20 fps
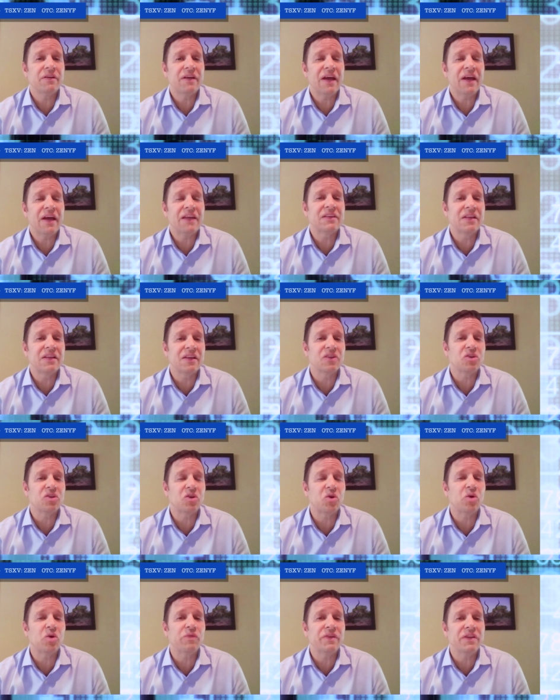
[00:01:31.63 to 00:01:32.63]
at killing the
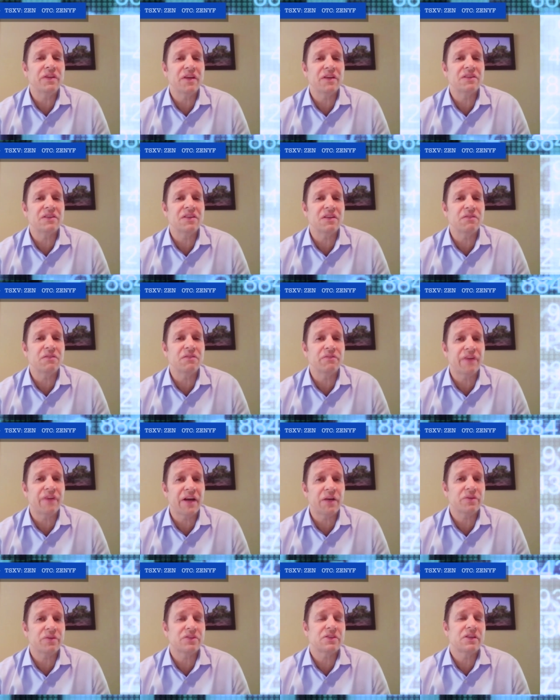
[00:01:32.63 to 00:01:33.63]
COVID nineteen
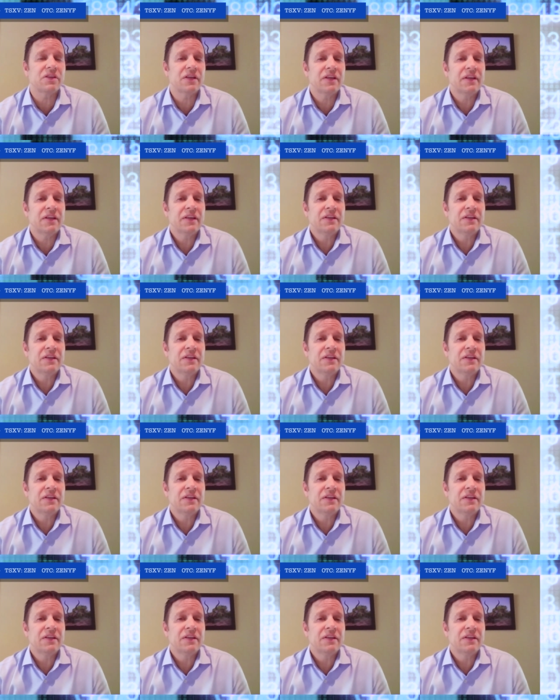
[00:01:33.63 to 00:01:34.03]
virus.